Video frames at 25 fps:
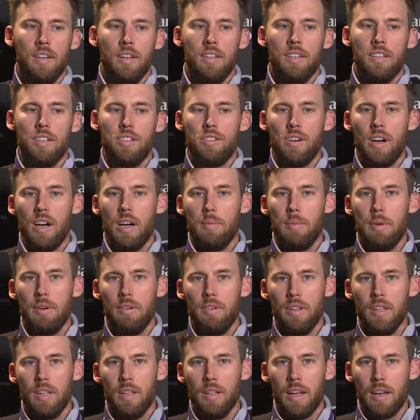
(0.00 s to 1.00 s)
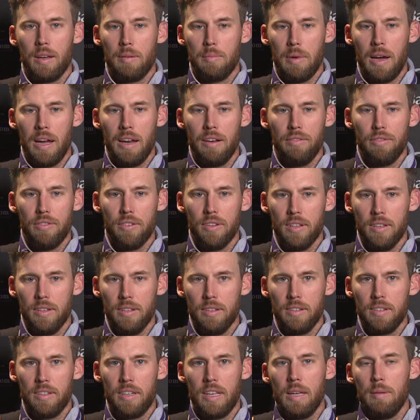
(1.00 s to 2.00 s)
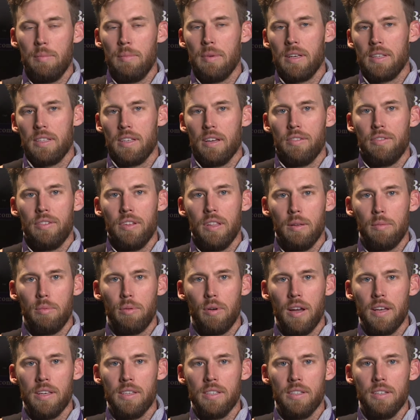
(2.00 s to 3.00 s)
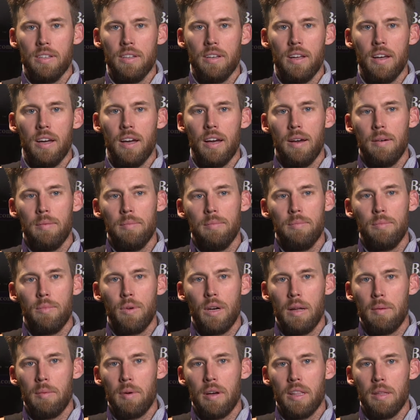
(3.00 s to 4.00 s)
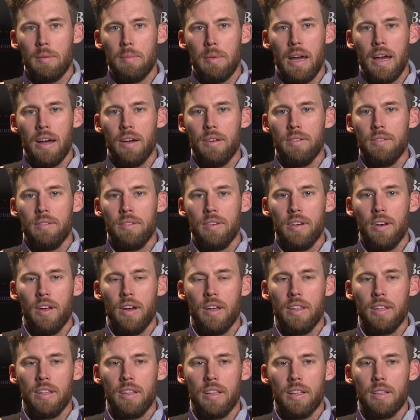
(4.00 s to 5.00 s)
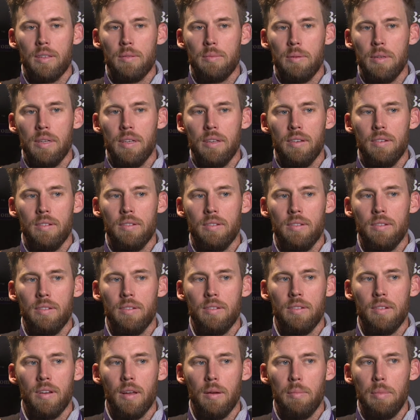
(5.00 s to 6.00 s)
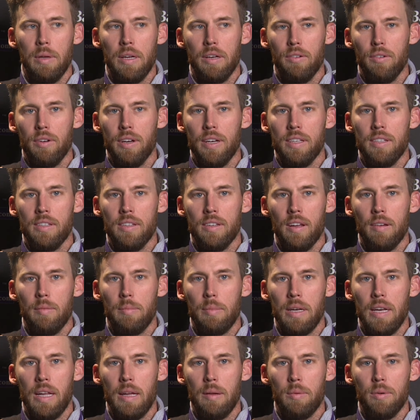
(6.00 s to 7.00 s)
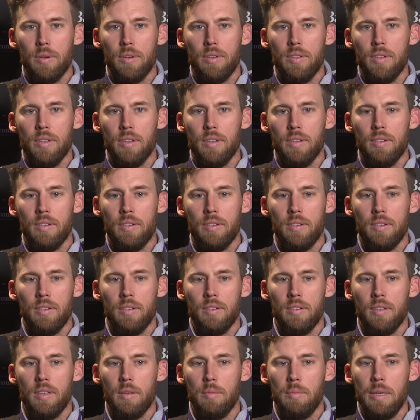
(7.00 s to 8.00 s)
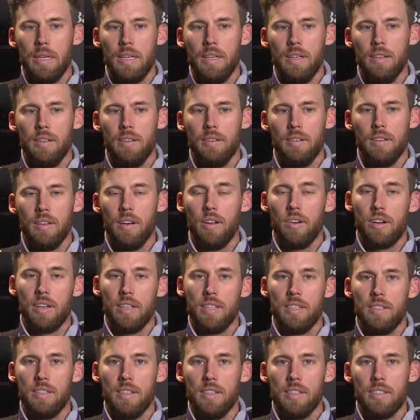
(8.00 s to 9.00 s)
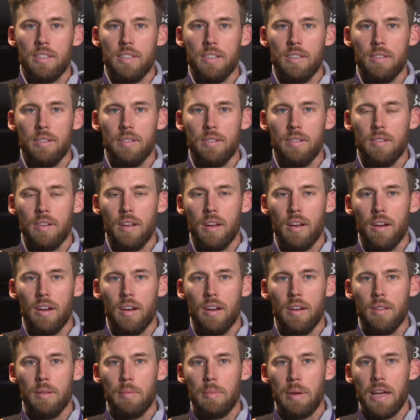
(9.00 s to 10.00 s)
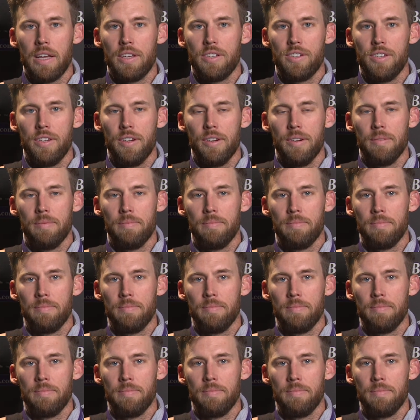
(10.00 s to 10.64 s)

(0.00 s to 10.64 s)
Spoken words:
just trying to be really like mindful and keep myself in the present when I'm on the mound. You know, I think that's been a big reason I've been able to be, you know, consistent the past year.